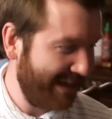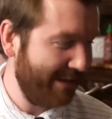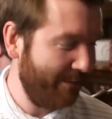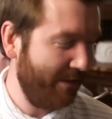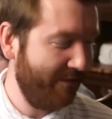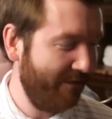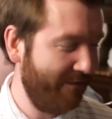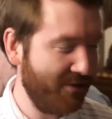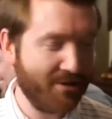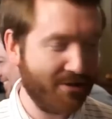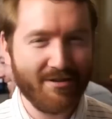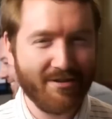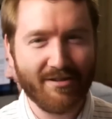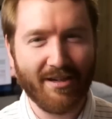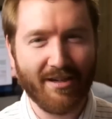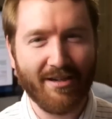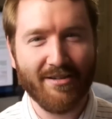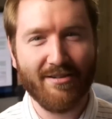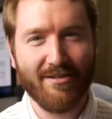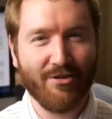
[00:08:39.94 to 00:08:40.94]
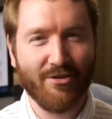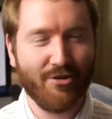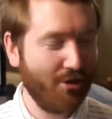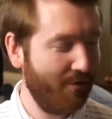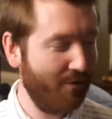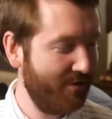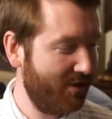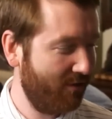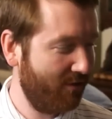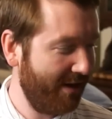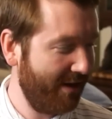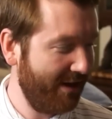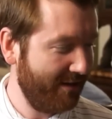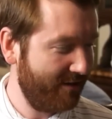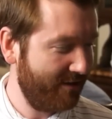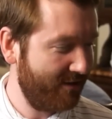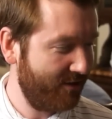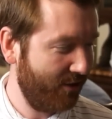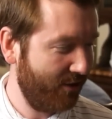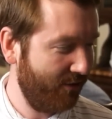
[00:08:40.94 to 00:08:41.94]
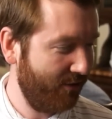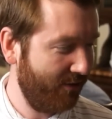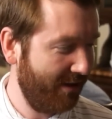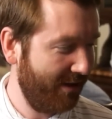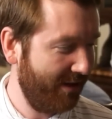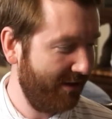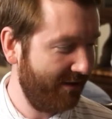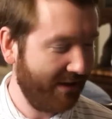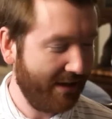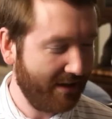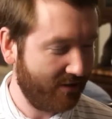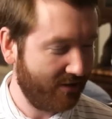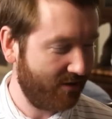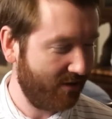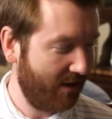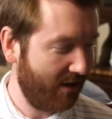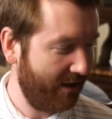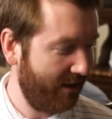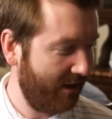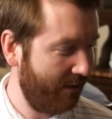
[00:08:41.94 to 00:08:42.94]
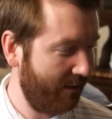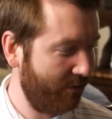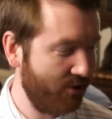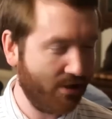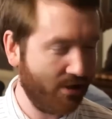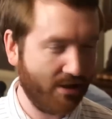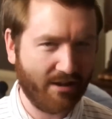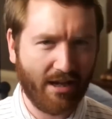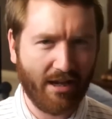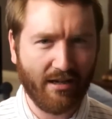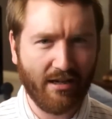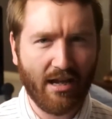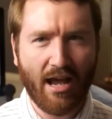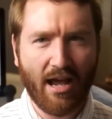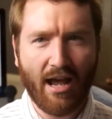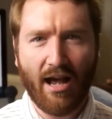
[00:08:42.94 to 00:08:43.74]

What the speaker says: Animated Vision says the show's great. So thanks. I appreciate that.